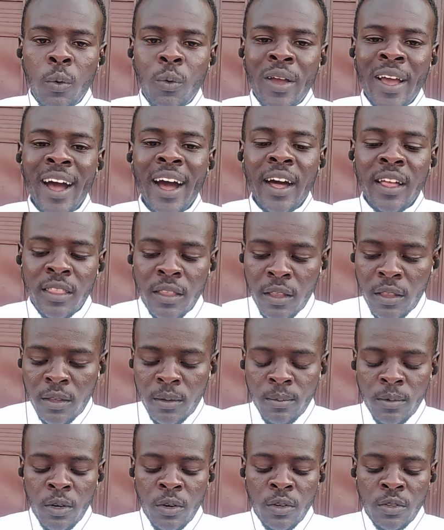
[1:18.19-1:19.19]
handle them
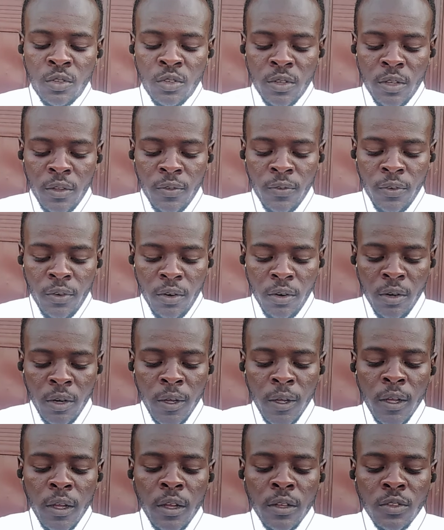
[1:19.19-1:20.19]
in order to read for.
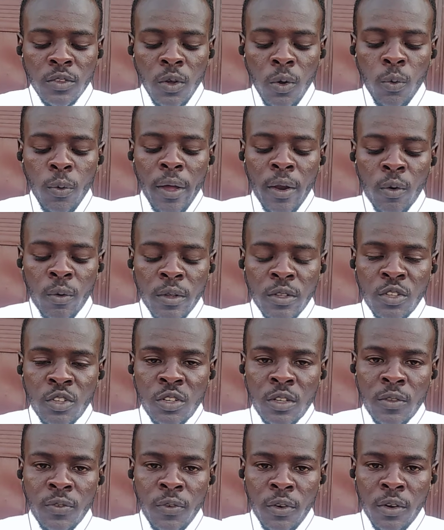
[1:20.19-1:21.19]
So we are going to
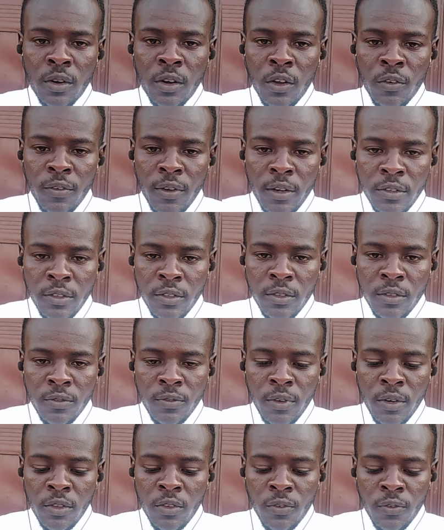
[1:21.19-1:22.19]
read for novels
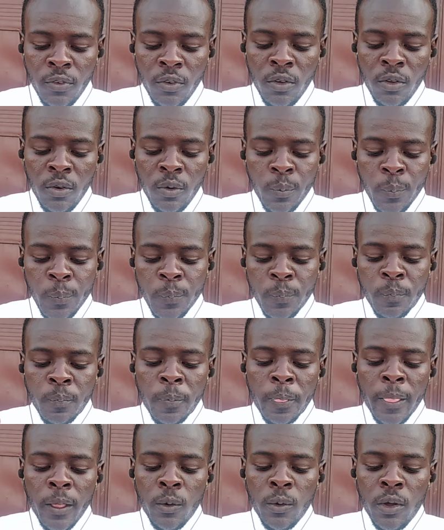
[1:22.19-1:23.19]
first of all.
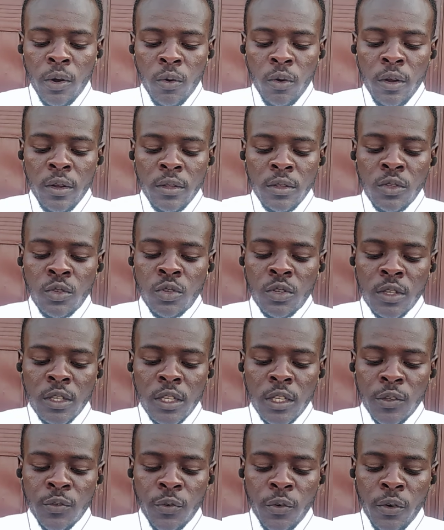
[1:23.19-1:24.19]
We are going to
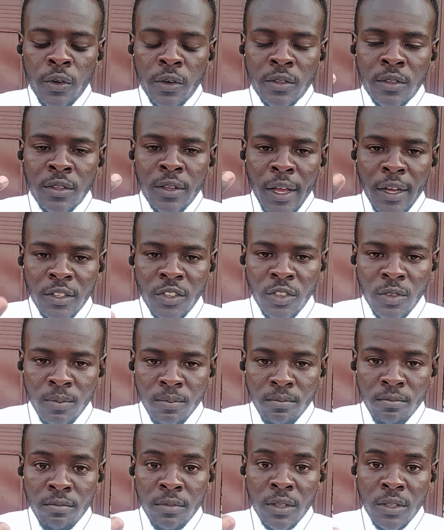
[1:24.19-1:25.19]
read for text
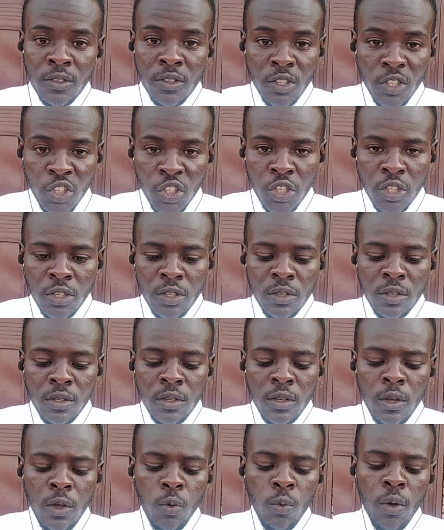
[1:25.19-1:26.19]
message.
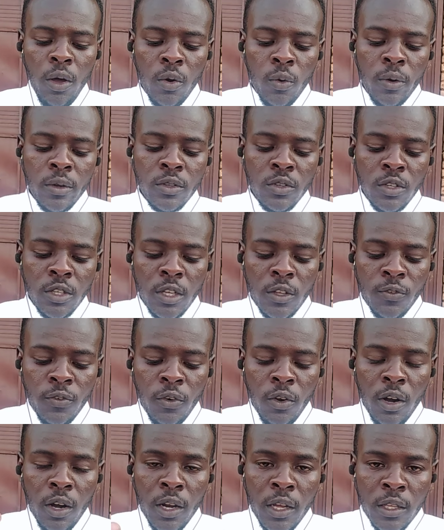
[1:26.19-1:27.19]
We are going to read
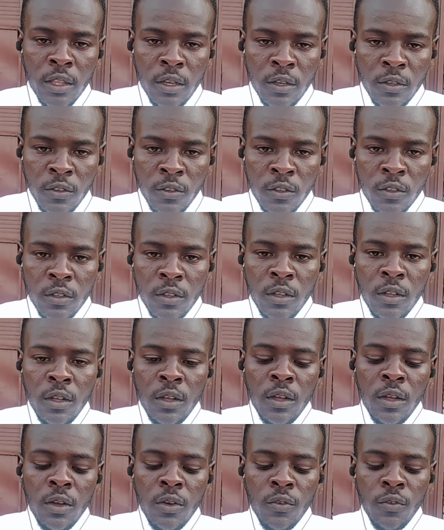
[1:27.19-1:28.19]
for letters,
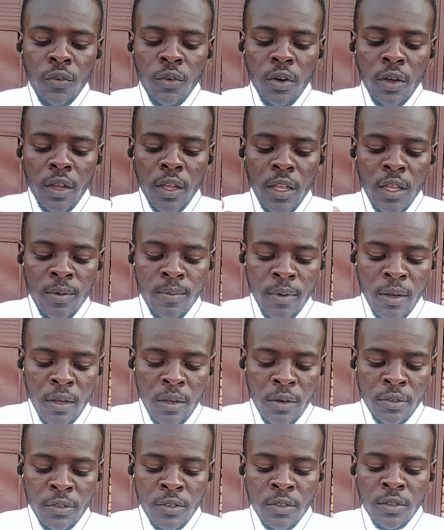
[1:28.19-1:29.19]
for
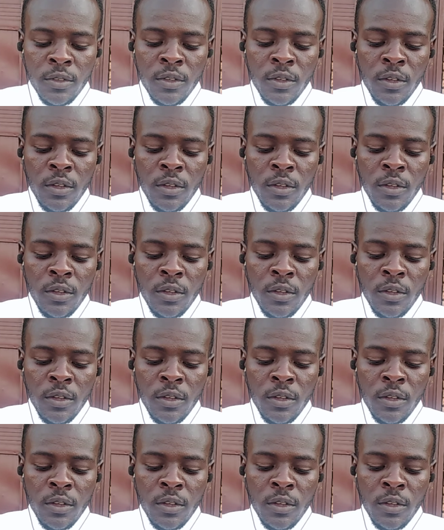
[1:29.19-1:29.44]
emails,